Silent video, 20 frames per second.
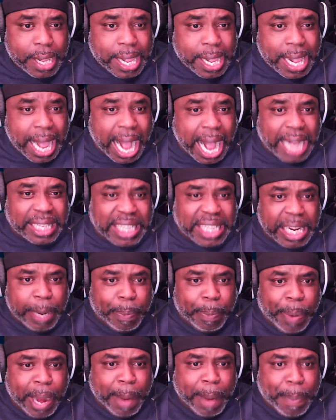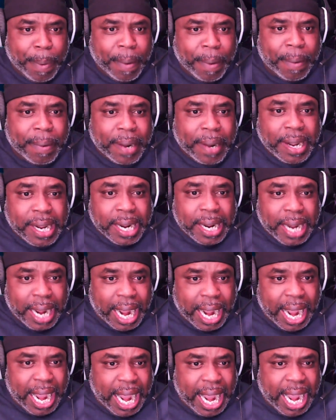I see people and,
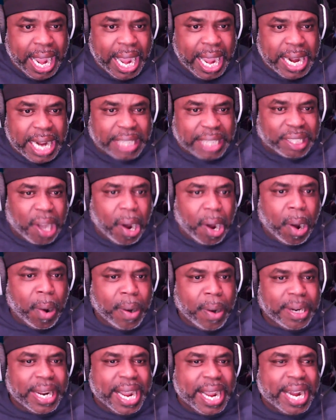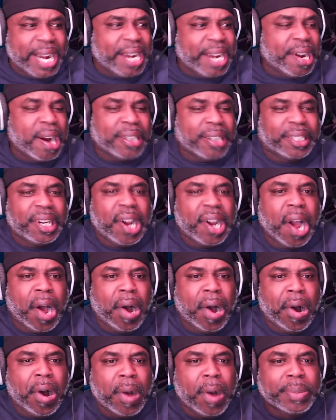and, and, that's older and in nursing
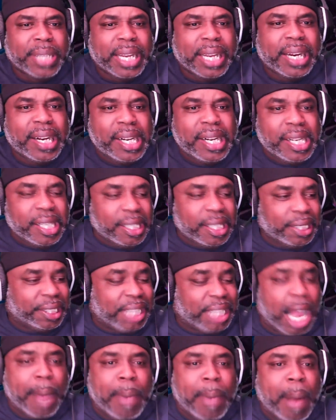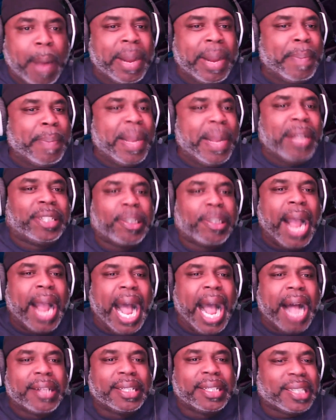homes and some of them in mental
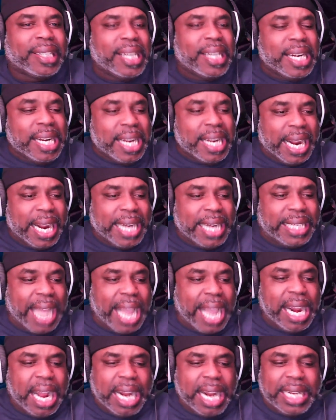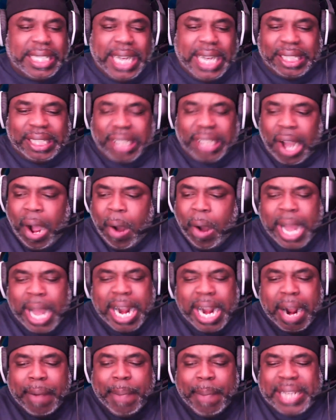houses, they don't disown, oh, they
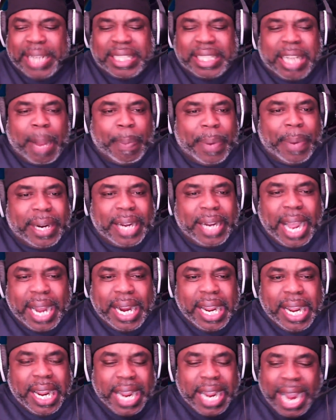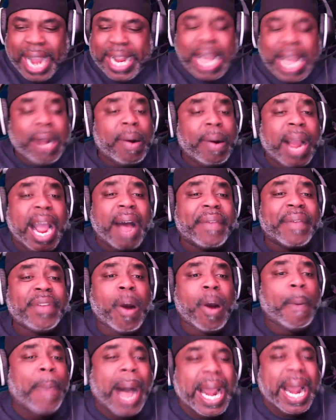don't messed up, and, and, and they don't have
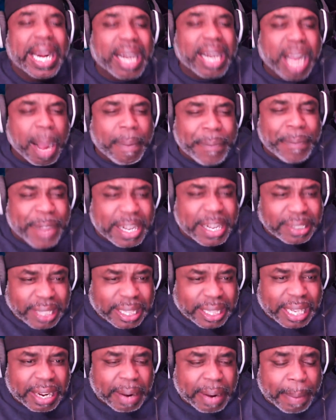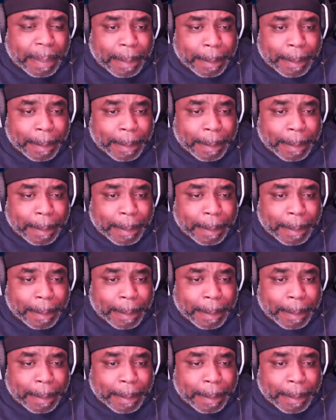nobody to come visit them.